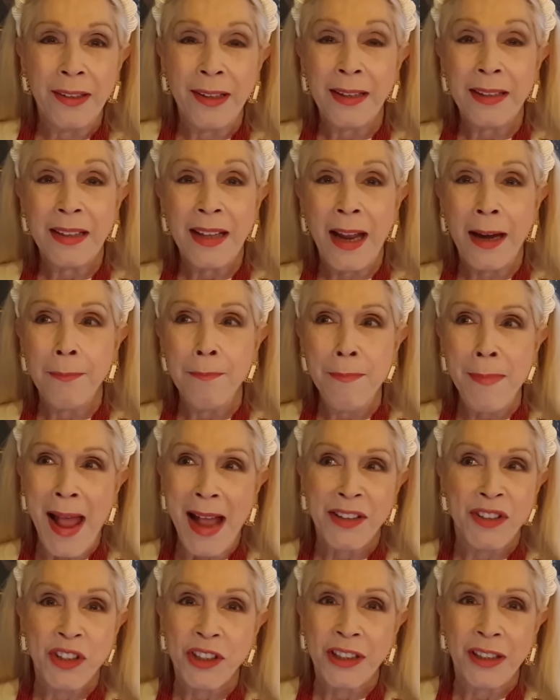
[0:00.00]
that they're
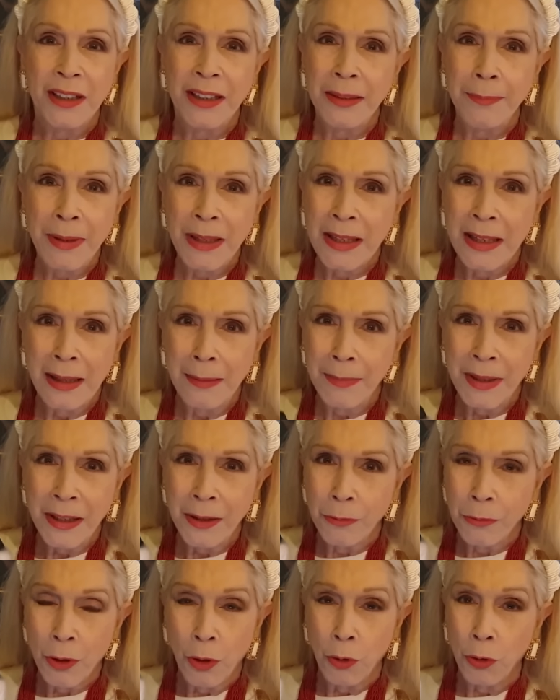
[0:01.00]
magically
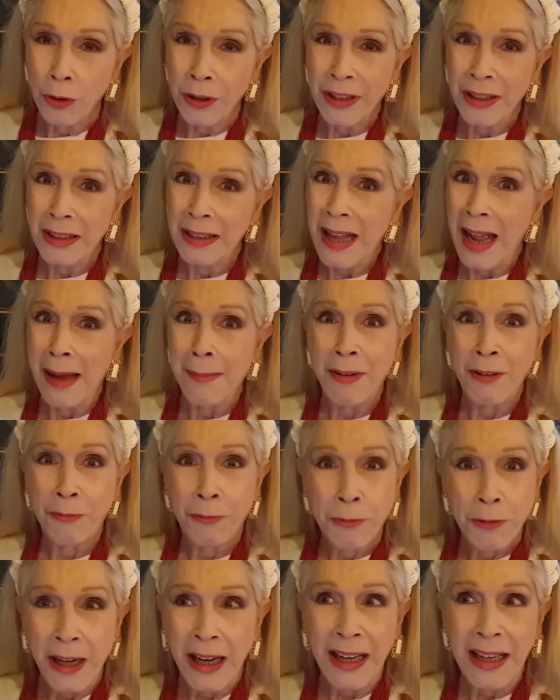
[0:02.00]
becoming royal. I'm
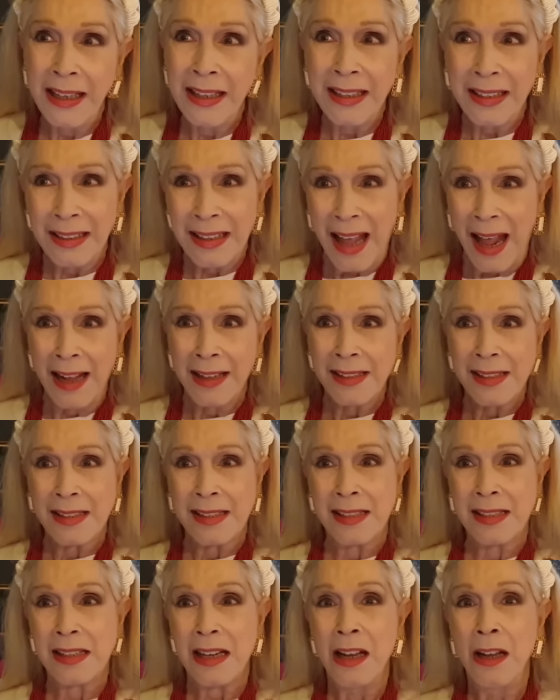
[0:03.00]
afraid
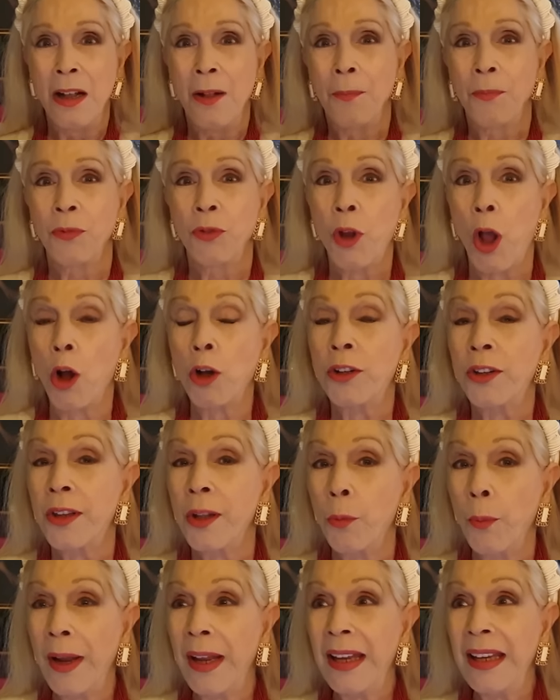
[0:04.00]
that's not
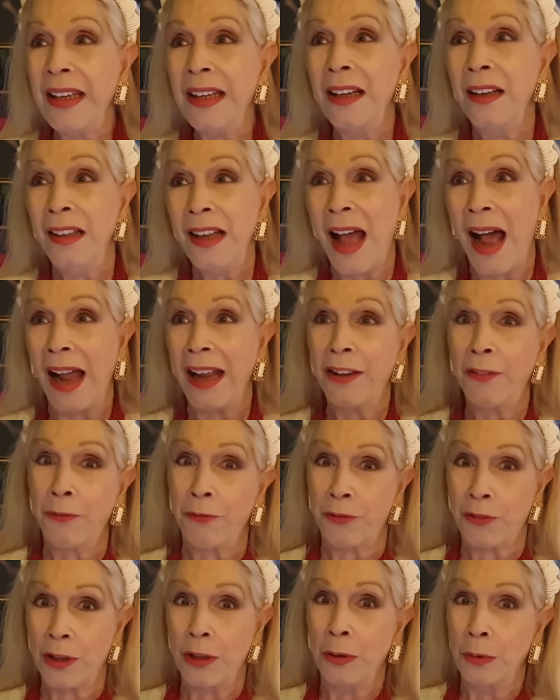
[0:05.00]
the way
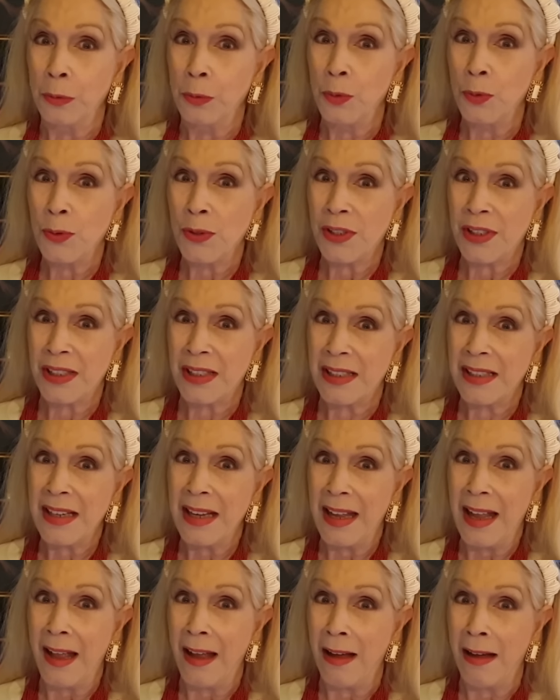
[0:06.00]
life goes.
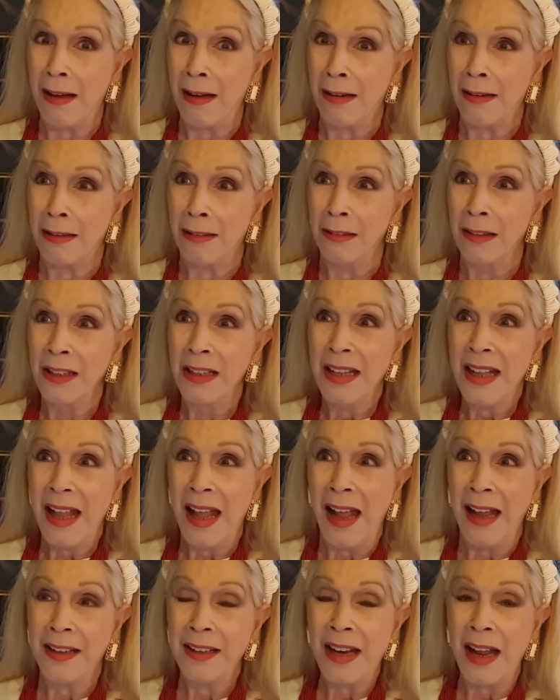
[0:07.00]

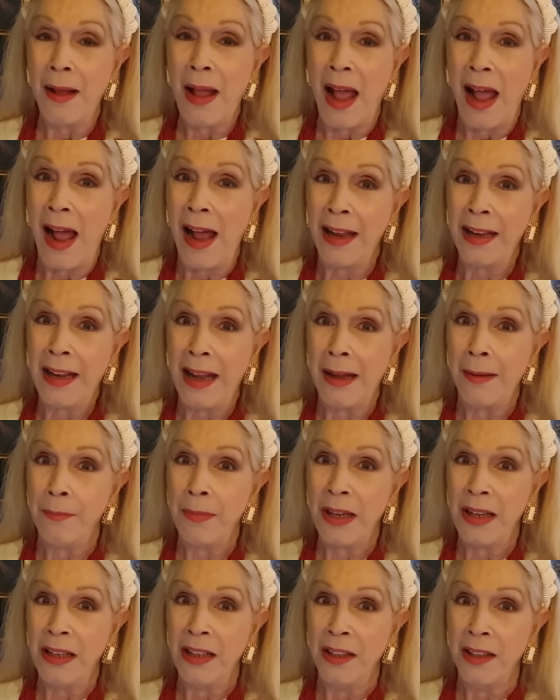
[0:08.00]
And I
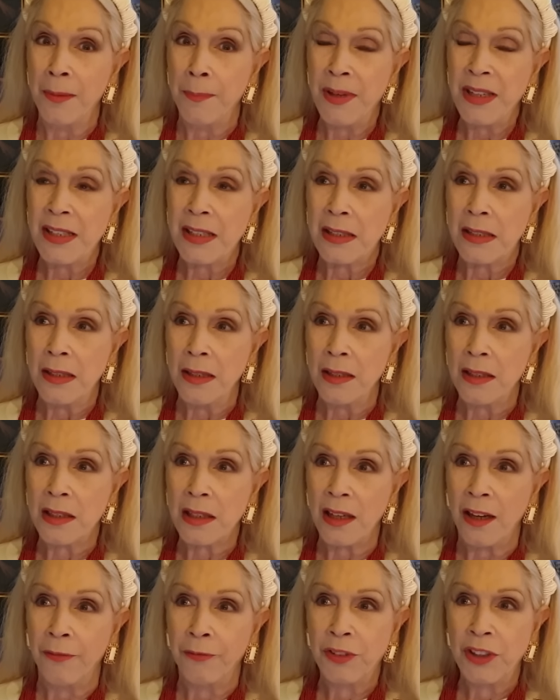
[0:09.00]
am in the business
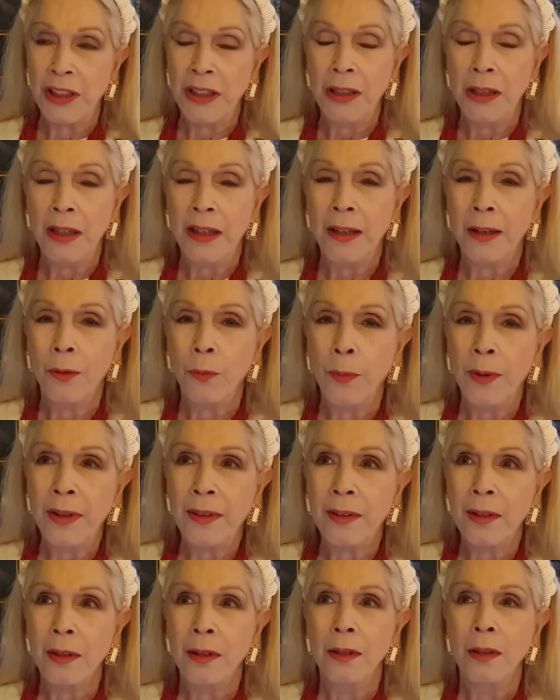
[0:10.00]
of dealing
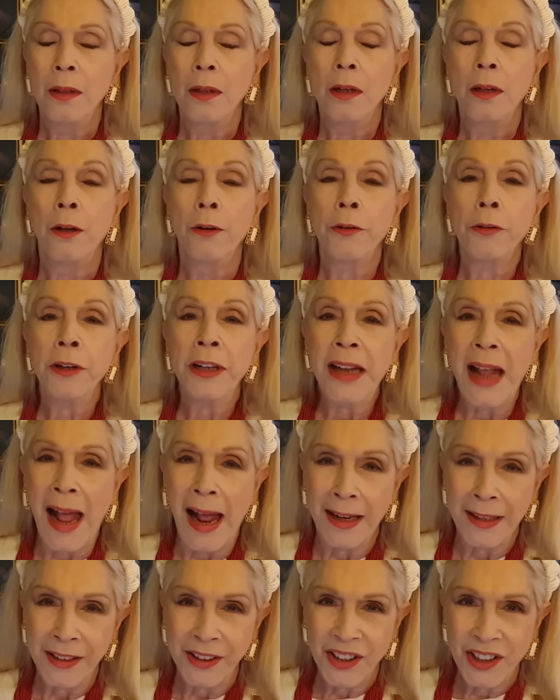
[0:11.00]
with
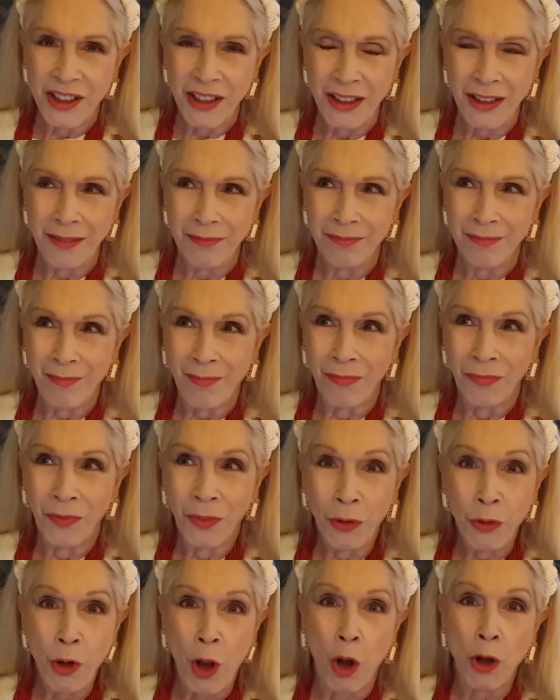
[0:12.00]
reality,
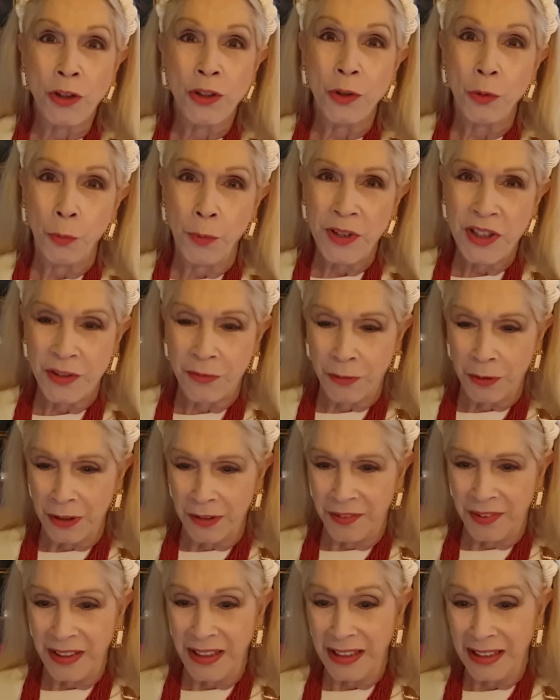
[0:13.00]
not wishful
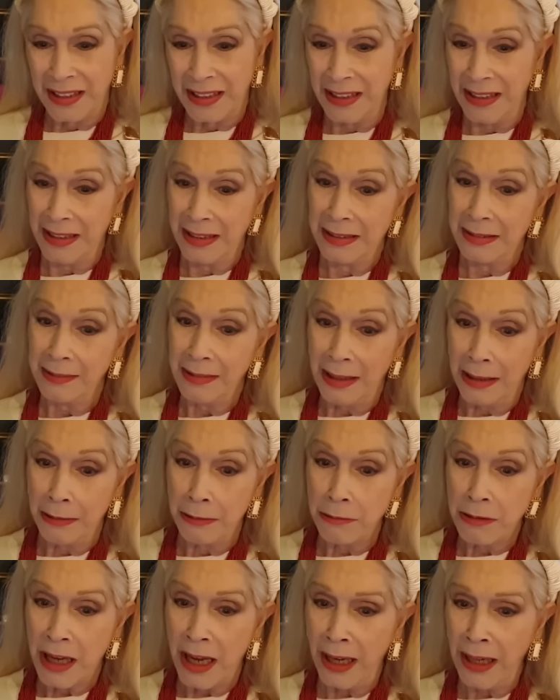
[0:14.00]
thinking.
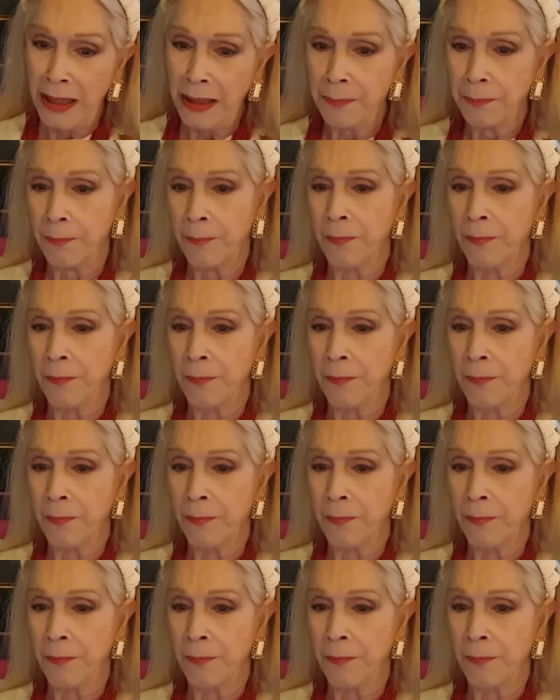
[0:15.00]
Okay?